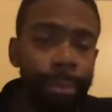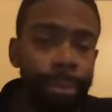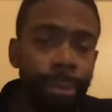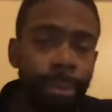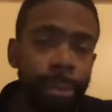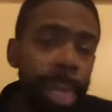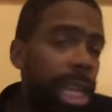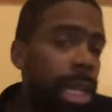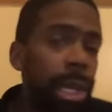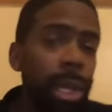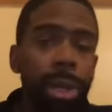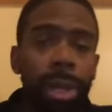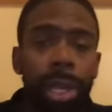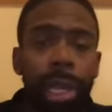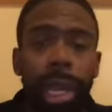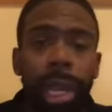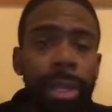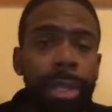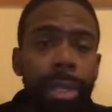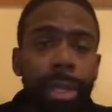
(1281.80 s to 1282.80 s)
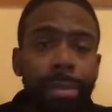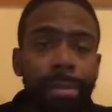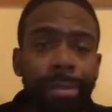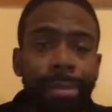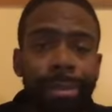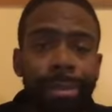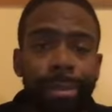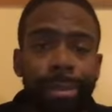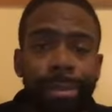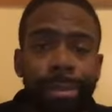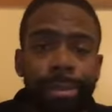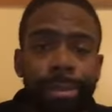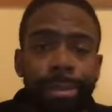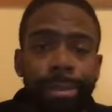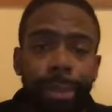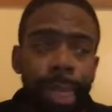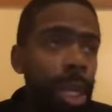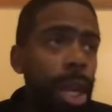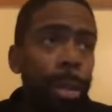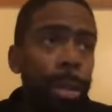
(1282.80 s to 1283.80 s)
They colluded against him,
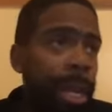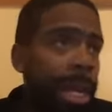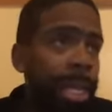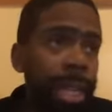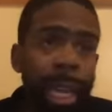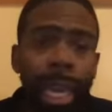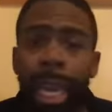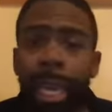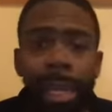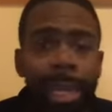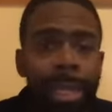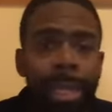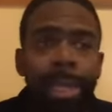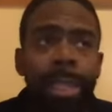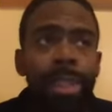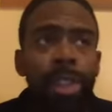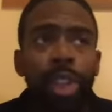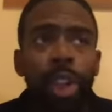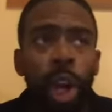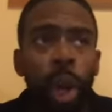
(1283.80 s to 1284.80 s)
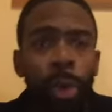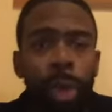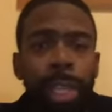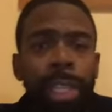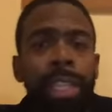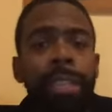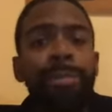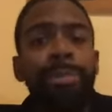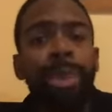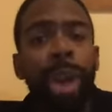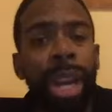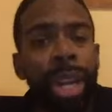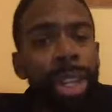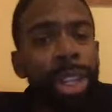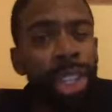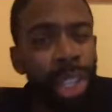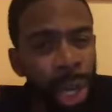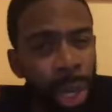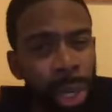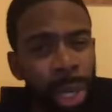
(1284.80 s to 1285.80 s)
you know, because again, this is, you know, this is bread and
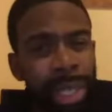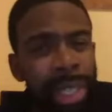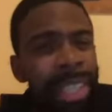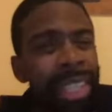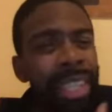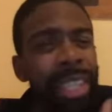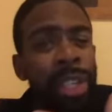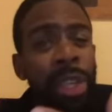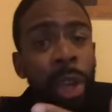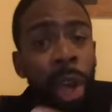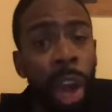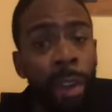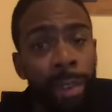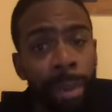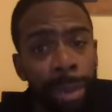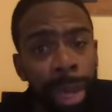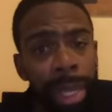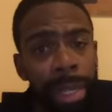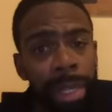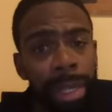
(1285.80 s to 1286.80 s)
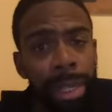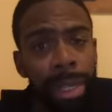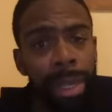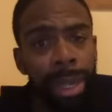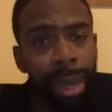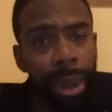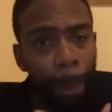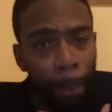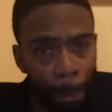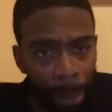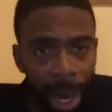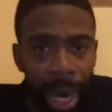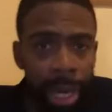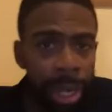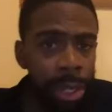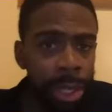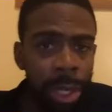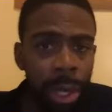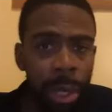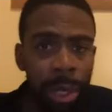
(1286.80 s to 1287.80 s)
circus. This is government bread
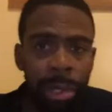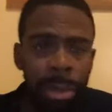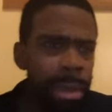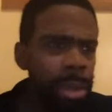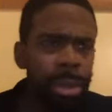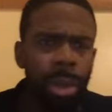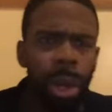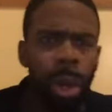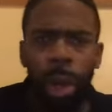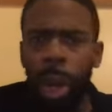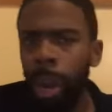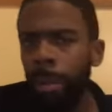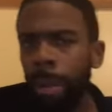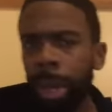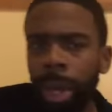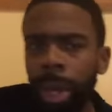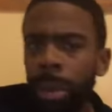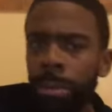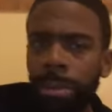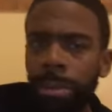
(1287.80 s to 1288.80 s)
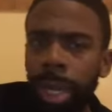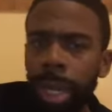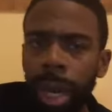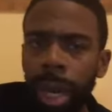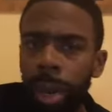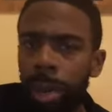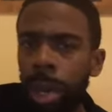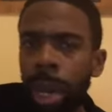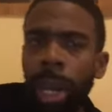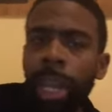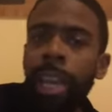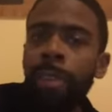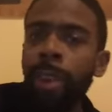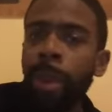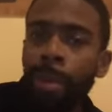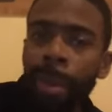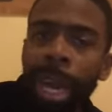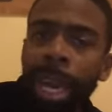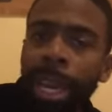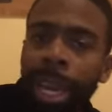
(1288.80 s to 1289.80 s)
and circus because you know government don't you know they're not give you
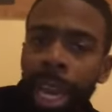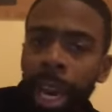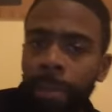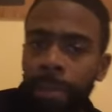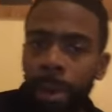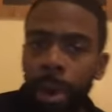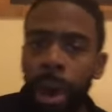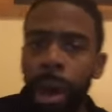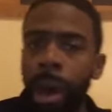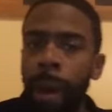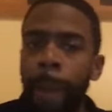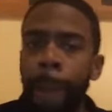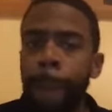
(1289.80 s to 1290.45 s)
Medicare for all.